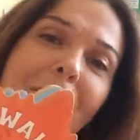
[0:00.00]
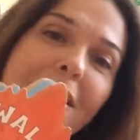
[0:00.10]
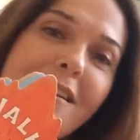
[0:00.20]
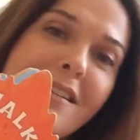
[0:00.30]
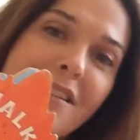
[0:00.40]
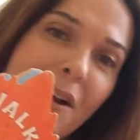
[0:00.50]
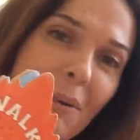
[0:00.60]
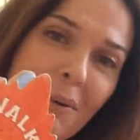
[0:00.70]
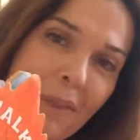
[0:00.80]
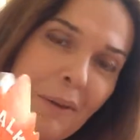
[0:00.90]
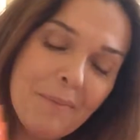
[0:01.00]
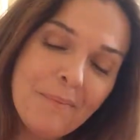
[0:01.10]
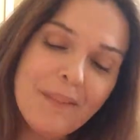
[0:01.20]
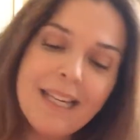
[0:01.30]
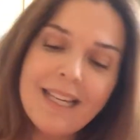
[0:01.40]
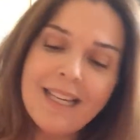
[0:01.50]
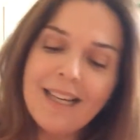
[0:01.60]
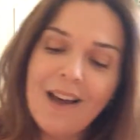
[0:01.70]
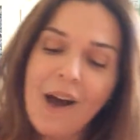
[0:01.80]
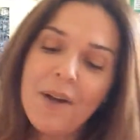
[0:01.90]
wanted to share it with you.
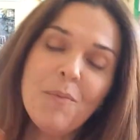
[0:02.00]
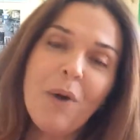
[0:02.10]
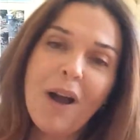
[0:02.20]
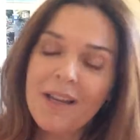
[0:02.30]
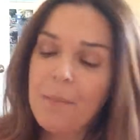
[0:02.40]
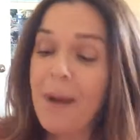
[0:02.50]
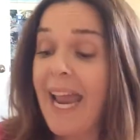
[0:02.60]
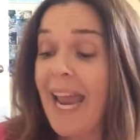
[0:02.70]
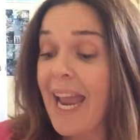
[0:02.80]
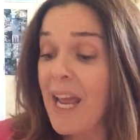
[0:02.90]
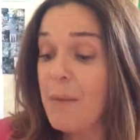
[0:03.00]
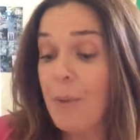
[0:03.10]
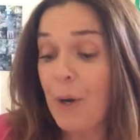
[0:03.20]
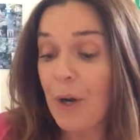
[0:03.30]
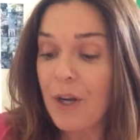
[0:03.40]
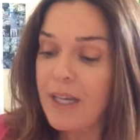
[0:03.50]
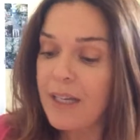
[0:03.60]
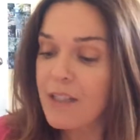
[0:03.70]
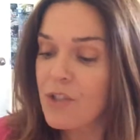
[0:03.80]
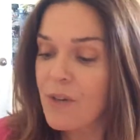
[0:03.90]
Autumn Walk by Ann Burg,
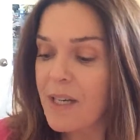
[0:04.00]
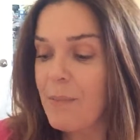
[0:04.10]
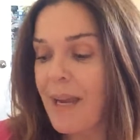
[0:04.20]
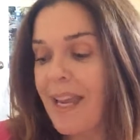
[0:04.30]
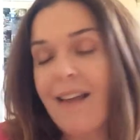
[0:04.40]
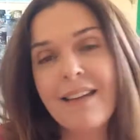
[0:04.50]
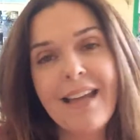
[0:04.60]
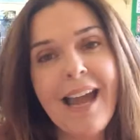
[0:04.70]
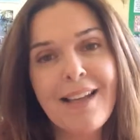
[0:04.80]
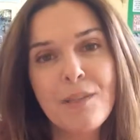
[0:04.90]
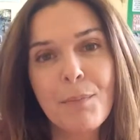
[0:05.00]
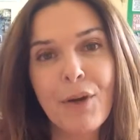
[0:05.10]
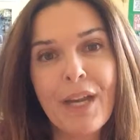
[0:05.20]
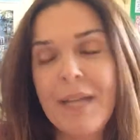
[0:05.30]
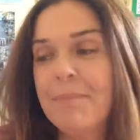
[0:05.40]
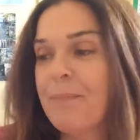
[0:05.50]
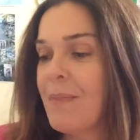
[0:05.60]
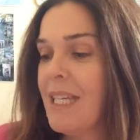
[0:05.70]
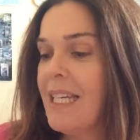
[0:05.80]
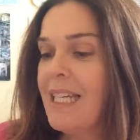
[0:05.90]
illustrated by Kelly Asbury.
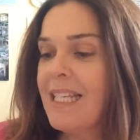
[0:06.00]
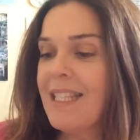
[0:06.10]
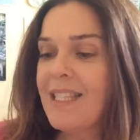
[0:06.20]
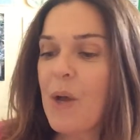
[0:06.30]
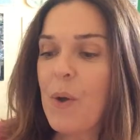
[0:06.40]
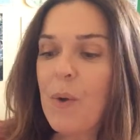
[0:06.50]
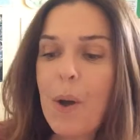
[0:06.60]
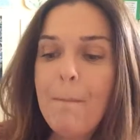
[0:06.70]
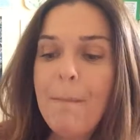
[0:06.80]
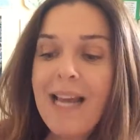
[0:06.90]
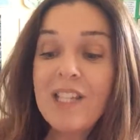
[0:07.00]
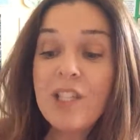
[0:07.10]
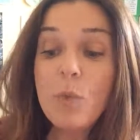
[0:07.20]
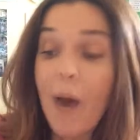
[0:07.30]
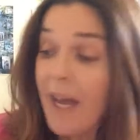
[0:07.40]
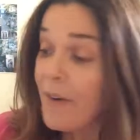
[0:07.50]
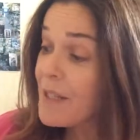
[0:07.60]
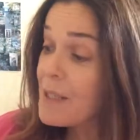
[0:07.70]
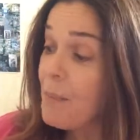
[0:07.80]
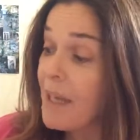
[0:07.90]
So my sweater
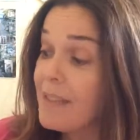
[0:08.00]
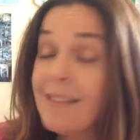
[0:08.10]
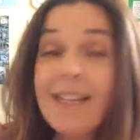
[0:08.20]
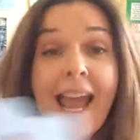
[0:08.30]
is buttoned,